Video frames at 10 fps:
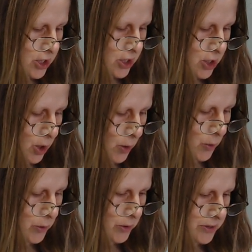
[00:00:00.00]

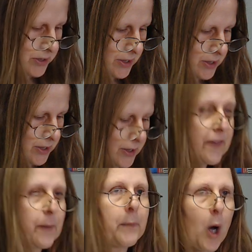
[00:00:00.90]
told that
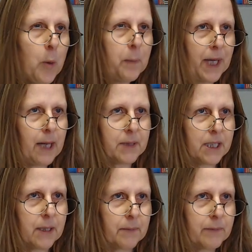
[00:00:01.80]
the Pope came to him,